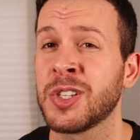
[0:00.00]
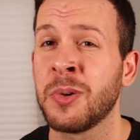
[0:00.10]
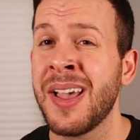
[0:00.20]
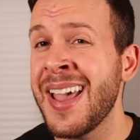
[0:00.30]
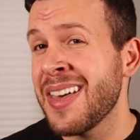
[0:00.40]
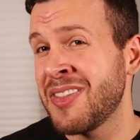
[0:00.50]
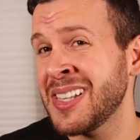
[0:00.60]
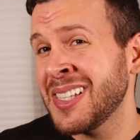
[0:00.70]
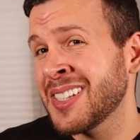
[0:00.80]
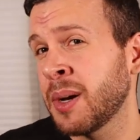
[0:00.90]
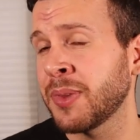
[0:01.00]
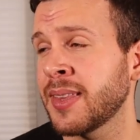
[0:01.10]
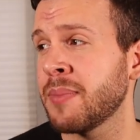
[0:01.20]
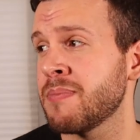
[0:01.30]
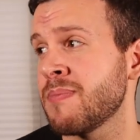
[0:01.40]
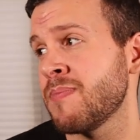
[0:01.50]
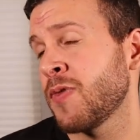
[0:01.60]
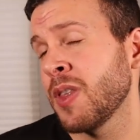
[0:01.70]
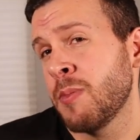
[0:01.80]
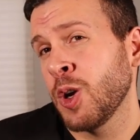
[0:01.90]
so this is something that
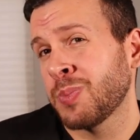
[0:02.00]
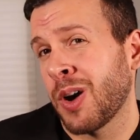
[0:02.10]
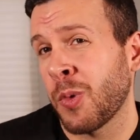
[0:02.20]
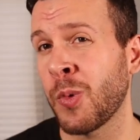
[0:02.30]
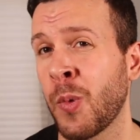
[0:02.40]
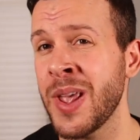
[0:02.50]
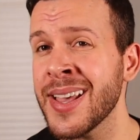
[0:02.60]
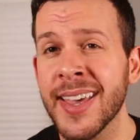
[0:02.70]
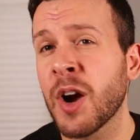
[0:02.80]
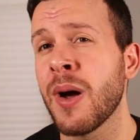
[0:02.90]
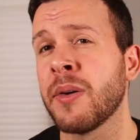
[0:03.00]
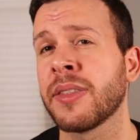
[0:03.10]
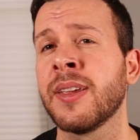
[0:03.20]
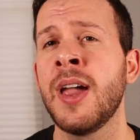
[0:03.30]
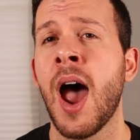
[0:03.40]
for the most part, we can get away with.